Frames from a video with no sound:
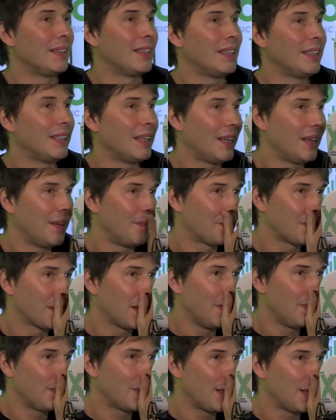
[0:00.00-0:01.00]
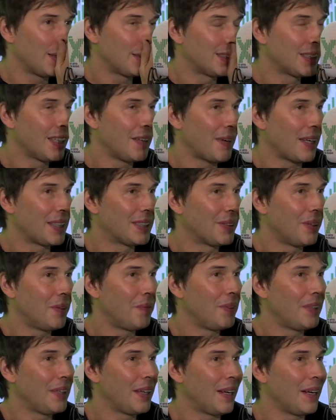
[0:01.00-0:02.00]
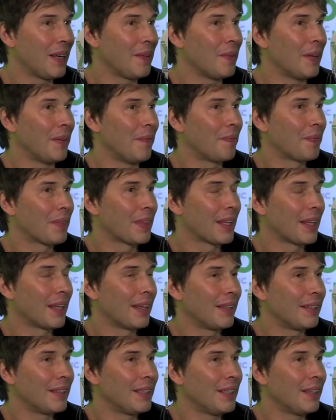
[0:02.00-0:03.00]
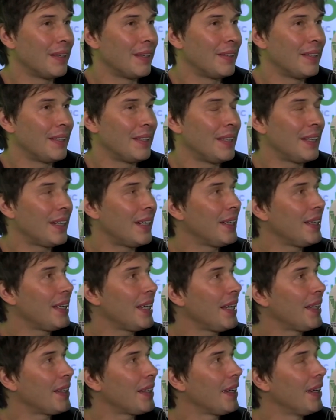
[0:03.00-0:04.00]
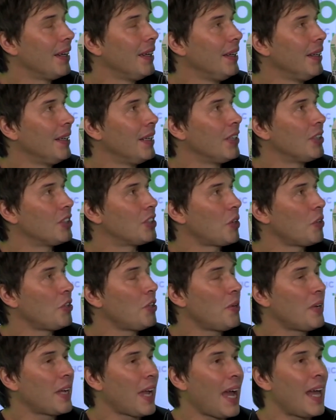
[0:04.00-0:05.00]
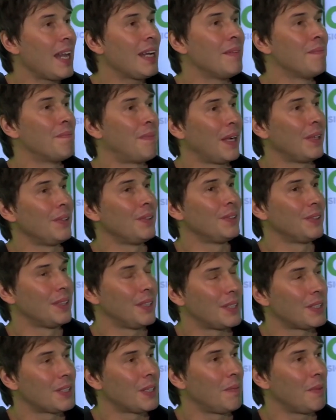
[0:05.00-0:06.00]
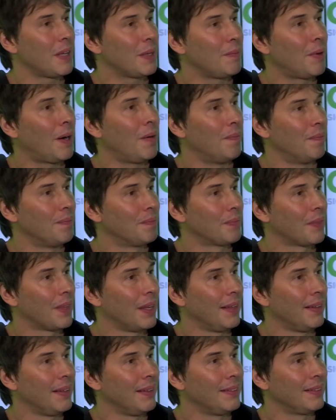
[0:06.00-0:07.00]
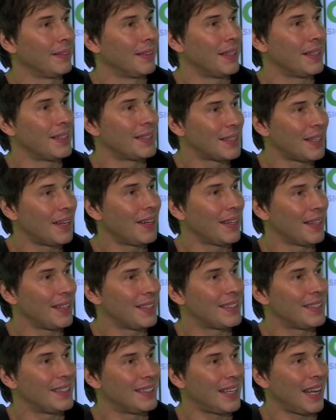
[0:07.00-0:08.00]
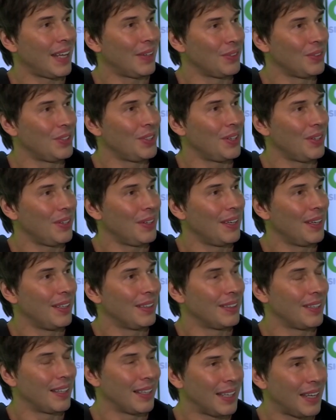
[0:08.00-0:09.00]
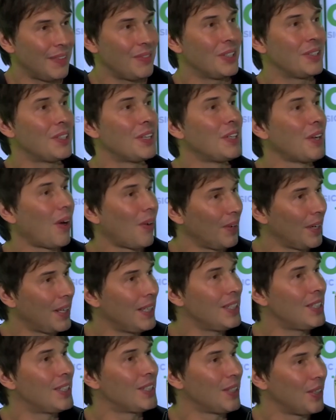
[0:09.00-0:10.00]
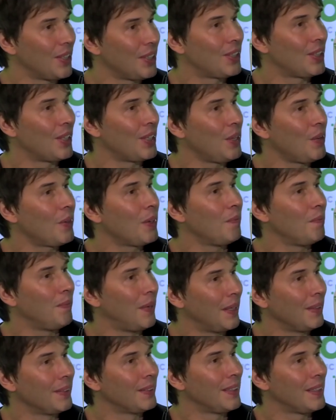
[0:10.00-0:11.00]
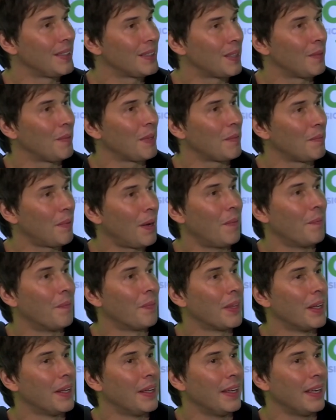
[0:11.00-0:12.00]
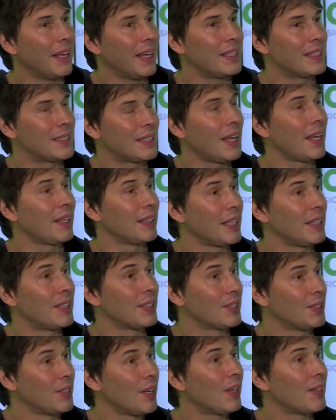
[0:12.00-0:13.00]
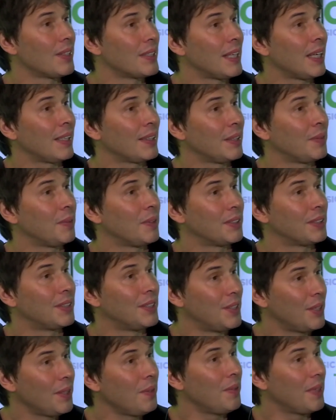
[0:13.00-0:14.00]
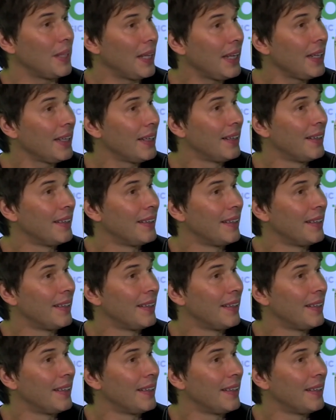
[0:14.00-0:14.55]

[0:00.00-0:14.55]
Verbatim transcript: and we'll go back to Oppenheimer, you know, the idea that, so you can build an atomic bomb, and science tells you, it gives you the knowledge such that you can build an atomic bomb. It certainly does not tell you what to do with it.